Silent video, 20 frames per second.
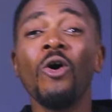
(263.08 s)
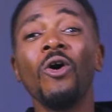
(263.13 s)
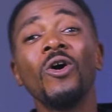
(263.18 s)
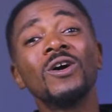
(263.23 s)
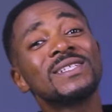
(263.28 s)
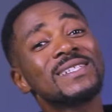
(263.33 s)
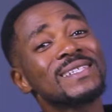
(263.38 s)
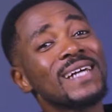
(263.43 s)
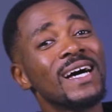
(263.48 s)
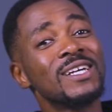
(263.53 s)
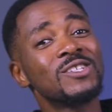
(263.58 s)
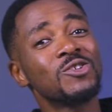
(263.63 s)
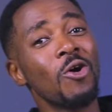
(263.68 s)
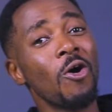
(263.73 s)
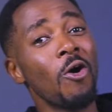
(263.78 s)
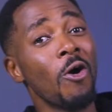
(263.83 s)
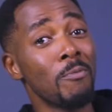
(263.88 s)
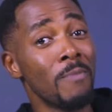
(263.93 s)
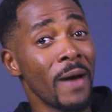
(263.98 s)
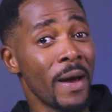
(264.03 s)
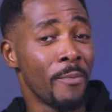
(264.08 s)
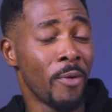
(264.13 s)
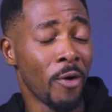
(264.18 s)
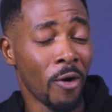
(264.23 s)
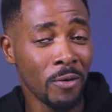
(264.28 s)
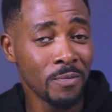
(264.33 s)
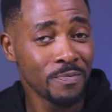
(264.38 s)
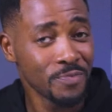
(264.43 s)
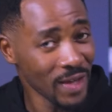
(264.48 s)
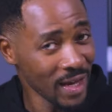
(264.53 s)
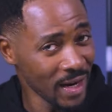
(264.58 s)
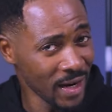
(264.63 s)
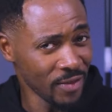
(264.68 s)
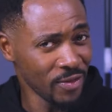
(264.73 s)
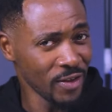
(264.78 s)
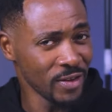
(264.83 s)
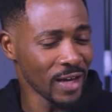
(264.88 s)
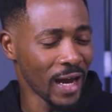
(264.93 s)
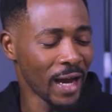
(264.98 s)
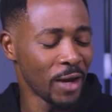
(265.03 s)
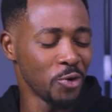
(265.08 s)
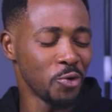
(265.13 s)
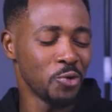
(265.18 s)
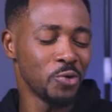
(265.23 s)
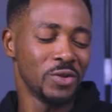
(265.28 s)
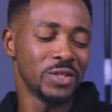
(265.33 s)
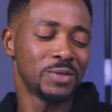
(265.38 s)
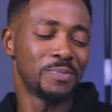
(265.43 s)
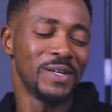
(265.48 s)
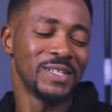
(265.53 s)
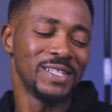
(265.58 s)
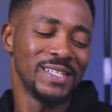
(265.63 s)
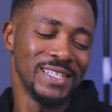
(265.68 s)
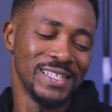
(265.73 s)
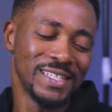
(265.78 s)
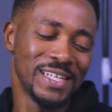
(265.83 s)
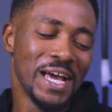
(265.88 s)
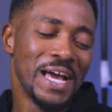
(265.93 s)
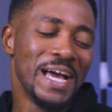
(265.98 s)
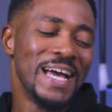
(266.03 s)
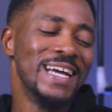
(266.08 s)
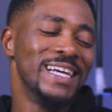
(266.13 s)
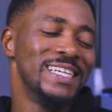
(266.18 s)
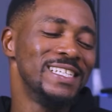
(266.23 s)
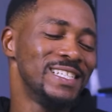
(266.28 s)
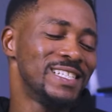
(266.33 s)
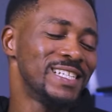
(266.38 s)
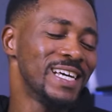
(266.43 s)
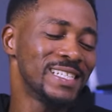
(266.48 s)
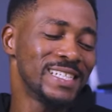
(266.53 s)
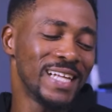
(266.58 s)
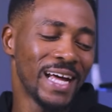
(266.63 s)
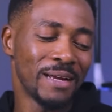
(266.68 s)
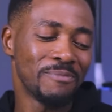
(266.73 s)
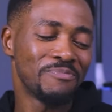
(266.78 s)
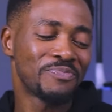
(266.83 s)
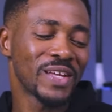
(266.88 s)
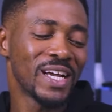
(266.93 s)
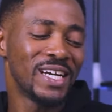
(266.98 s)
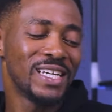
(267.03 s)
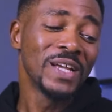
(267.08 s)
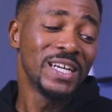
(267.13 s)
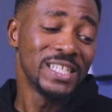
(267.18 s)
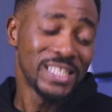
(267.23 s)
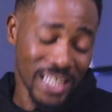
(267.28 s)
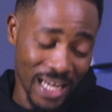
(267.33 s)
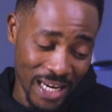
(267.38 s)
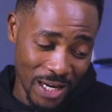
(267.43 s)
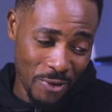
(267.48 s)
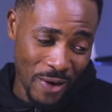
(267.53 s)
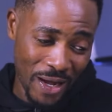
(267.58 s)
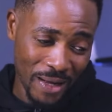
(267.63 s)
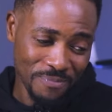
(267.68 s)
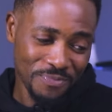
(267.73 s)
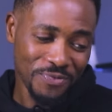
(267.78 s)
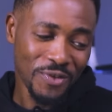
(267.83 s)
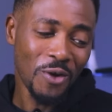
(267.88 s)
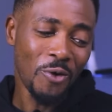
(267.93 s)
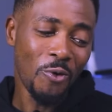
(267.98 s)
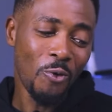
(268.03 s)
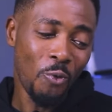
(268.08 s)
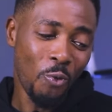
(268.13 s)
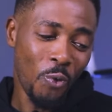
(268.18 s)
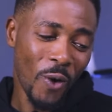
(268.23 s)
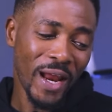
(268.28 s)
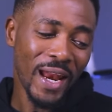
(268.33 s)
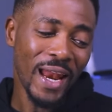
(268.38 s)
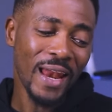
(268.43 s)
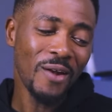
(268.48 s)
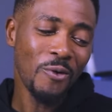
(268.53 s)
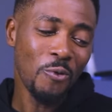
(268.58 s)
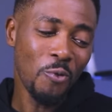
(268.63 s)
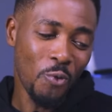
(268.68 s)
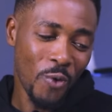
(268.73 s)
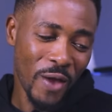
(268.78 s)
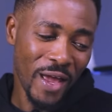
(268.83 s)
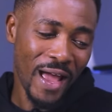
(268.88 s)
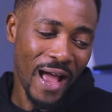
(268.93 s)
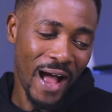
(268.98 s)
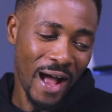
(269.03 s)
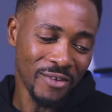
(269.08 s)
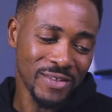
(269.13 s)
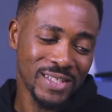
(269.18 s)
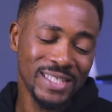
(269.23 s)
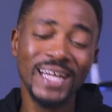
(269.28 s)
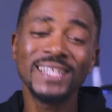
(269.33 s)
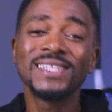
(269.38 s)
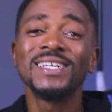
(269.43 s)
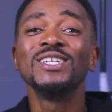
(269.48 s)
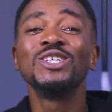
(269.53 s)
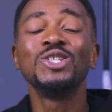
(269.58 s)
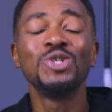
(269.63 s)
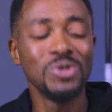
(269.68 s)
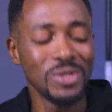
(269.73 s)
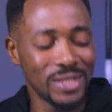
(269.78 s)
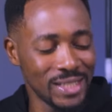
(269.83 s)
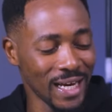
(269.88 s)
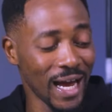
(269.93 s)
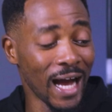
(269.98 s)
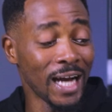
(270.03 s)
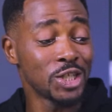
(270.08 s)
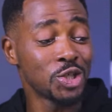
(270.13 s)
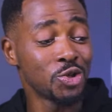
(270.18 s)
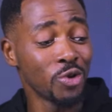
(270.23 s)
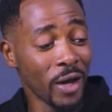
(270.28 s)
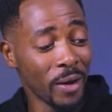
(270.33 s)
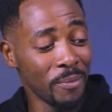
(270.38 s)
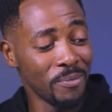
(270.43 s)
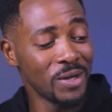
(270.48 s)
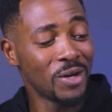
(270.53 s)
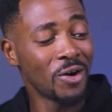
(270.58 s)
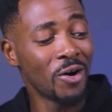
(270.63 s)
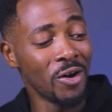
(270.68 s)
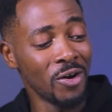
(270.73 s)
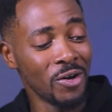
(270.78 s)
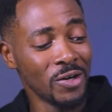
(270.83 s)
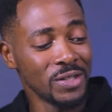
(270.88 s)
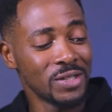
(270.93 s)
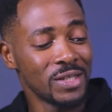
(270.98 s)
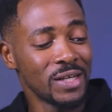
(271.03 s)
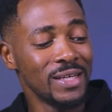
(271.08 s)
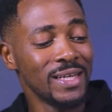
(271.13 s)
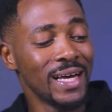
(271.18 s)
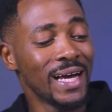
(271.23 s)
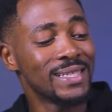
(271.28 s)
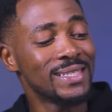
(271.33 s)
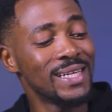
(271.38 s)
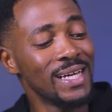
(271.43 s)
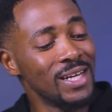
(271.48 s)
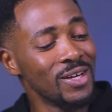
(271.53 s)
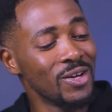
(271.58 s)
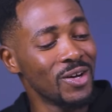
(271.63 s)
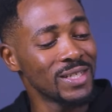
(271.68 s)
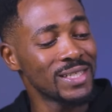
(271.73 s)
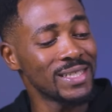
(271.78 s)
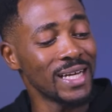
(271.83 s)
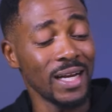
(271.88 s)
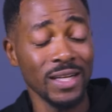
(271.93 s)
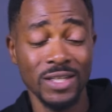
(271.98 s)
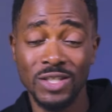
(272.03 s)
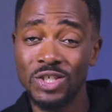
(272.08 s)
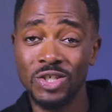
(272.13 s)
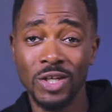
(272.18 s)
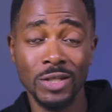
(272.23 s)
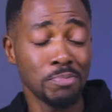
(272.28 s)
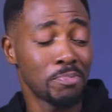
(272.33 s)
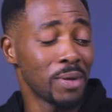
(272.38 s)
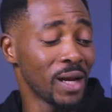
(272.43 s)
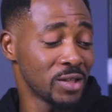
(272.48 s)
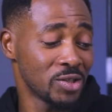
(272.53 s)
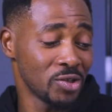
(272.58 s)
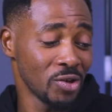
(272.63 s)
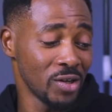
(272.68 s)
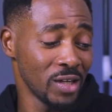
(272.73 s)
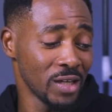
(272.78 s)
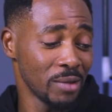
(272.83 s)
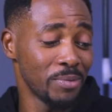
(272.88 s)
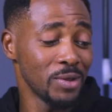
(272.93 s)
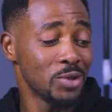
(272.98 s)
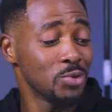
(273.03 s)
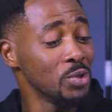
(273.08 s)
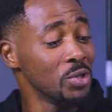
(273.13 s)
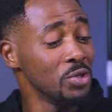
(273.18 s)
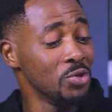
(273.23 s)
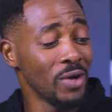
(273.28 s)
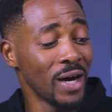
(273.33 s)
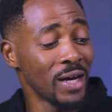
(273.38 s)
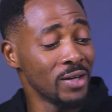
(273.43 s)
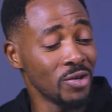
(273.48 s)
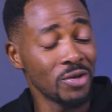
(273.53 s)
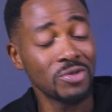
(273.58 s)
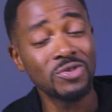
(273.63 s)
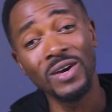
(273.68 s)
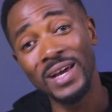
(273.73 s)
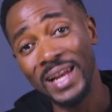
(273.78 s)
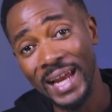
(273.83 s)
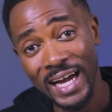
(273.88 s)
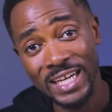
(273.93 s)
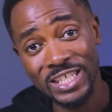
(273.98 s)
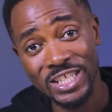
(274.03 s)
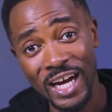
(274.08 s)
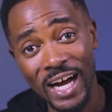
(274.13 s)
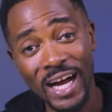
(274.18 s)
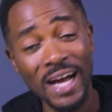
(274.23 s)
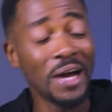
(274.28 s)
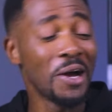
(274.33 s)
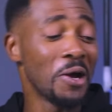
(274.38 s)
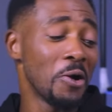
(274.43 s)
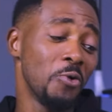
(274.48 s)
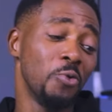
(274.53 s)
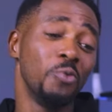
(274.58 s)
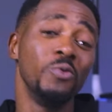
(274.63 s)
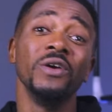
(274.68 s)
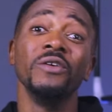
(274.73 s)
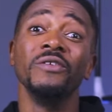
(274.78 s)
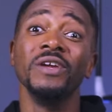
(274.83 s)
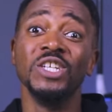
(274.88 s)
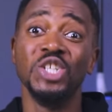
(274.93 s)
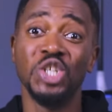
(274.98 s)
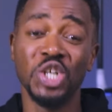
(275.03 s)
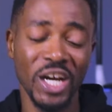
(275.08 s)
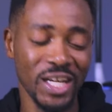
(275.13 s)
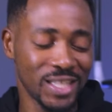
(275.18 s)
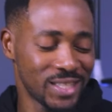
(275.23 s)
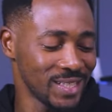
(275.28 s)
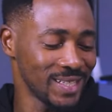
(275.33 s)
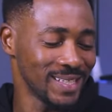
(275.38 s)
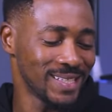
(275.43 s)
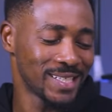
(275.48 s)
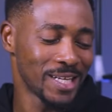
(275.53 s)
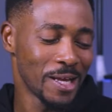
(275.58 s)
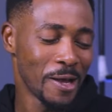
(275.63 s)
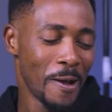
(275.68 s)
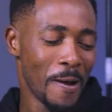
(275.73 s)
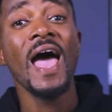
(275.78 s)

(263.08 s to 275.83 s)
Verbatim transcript: Osaz Obebo, and I think I know who this person is, she says that, Shalewa, when we have started choosing Ashwebi colors, you're telling us that it's just platonic between you and Dr. Elijah. We reject it.